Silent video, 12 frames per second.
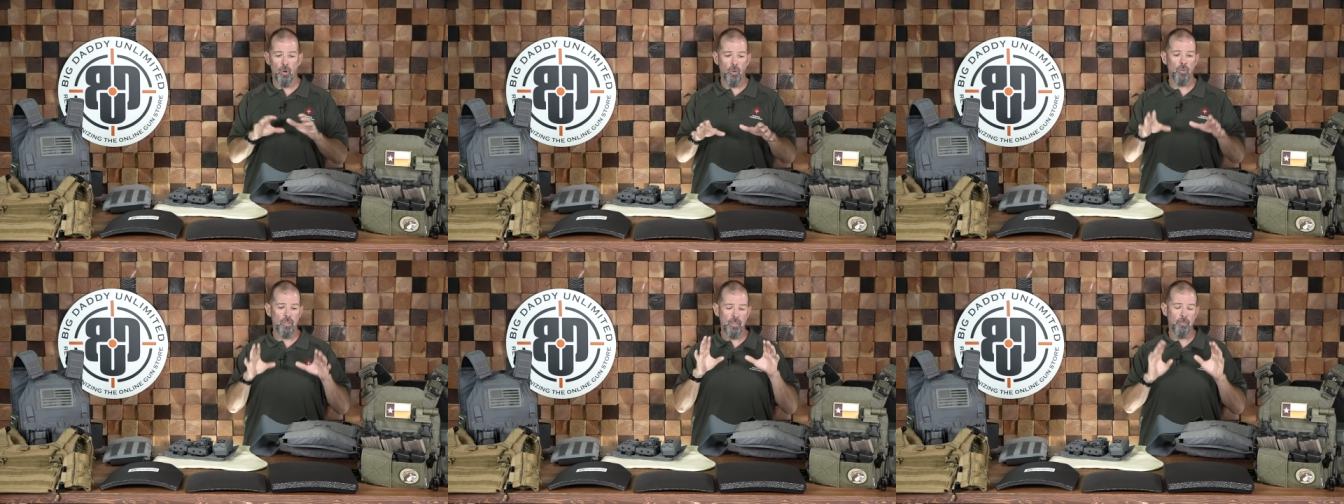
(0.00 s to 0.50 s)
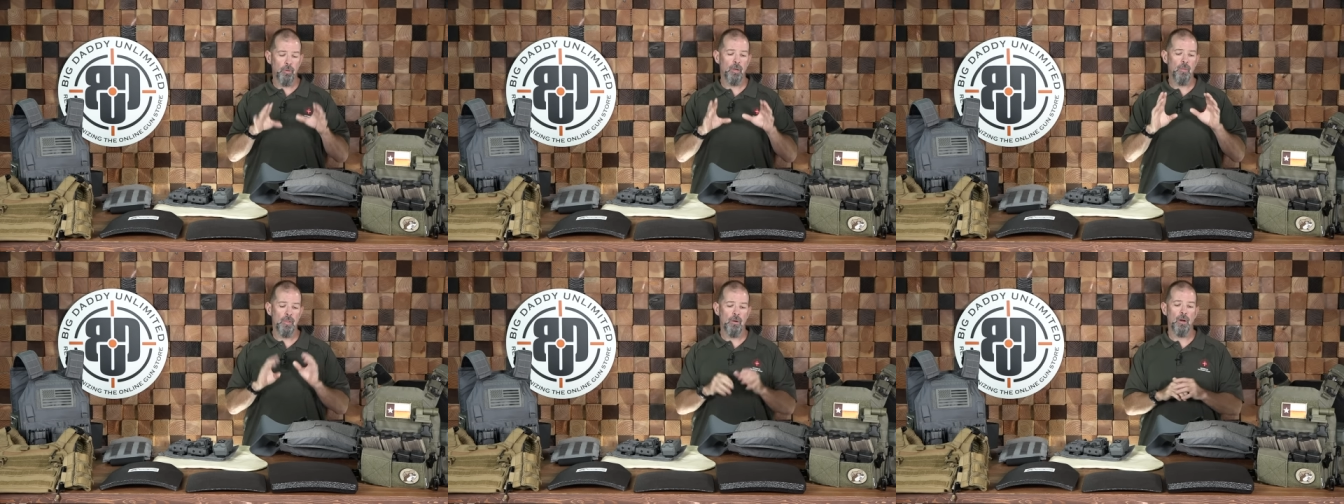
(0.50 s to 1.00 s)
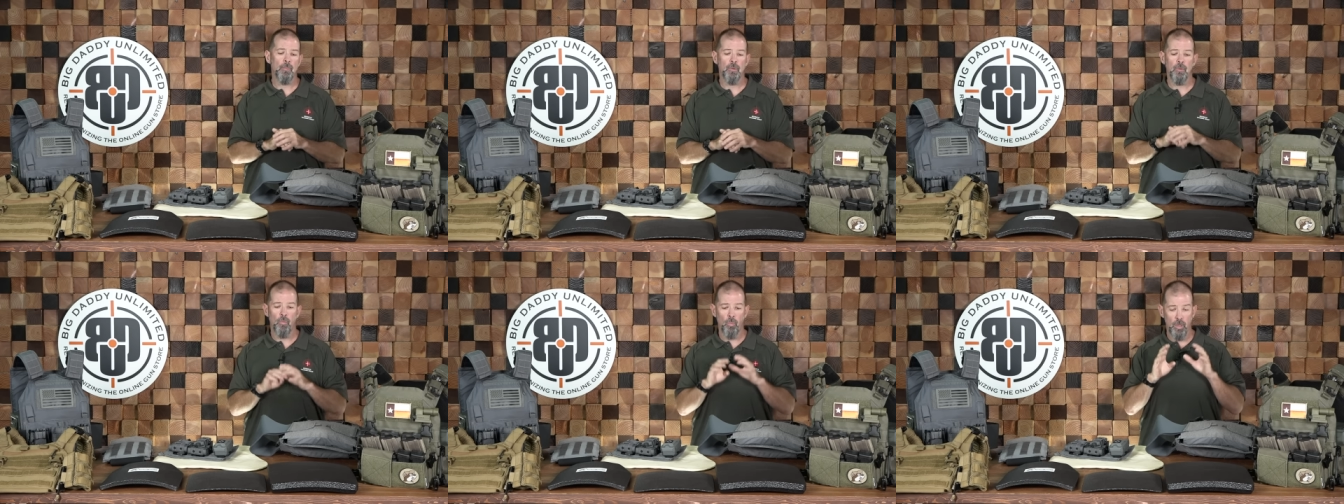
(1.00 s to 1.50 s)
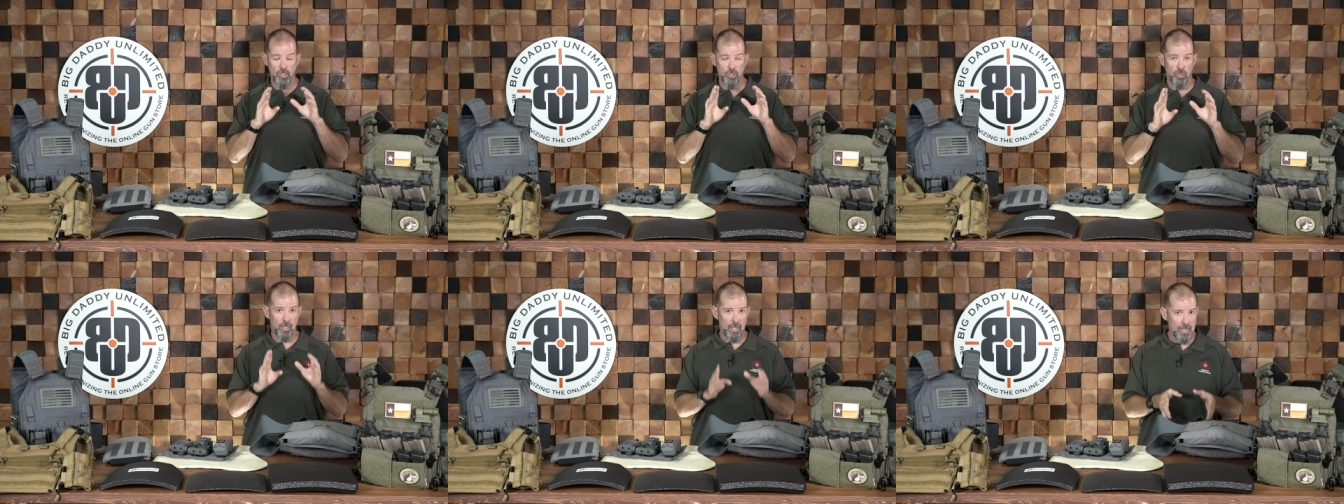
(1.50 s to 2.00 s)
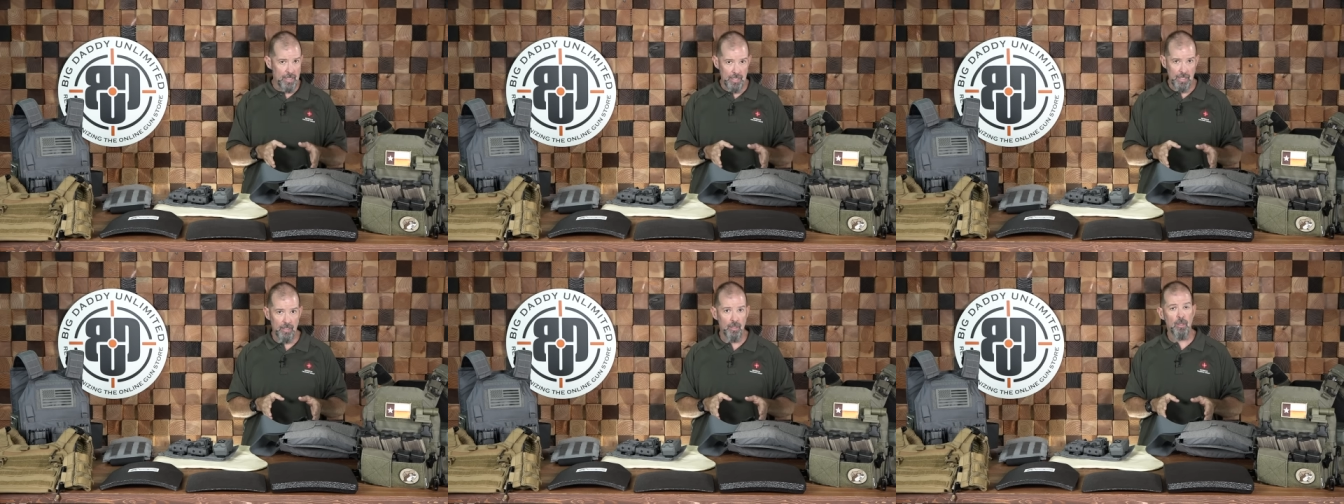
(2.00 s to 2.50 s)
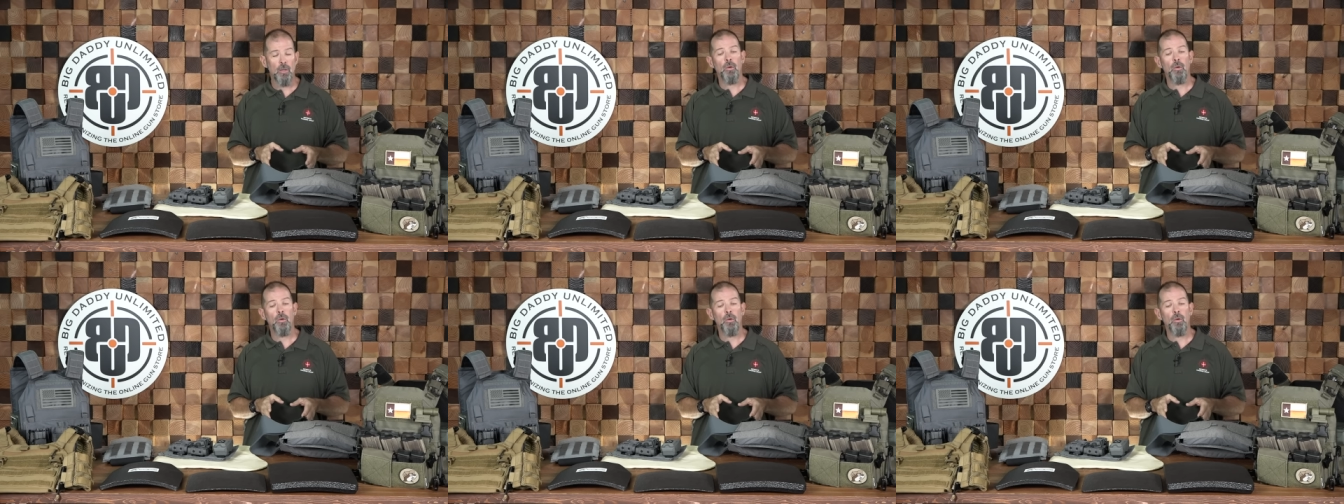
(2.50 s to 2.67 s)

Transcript: Only put on the armor what you're going to need